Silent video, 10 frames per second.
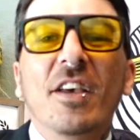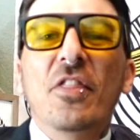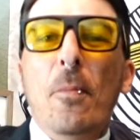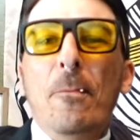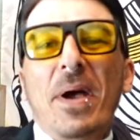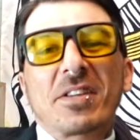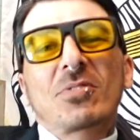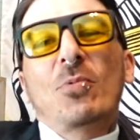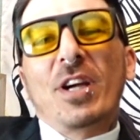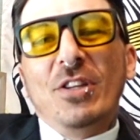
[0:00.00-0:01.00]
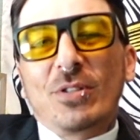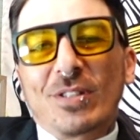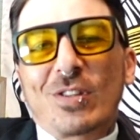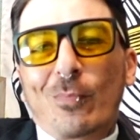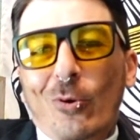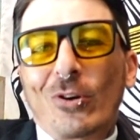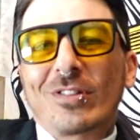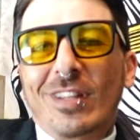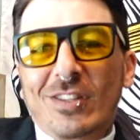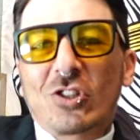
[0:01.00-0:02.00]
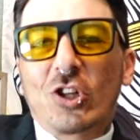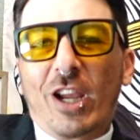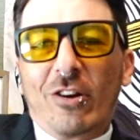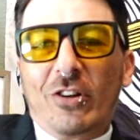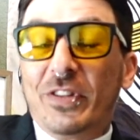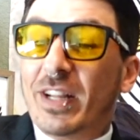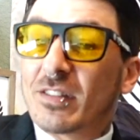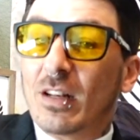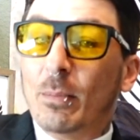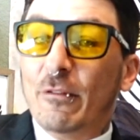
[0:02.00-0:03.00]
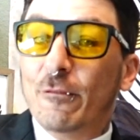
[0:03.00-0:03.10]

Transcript: The best way you can support this channel, and that's going to be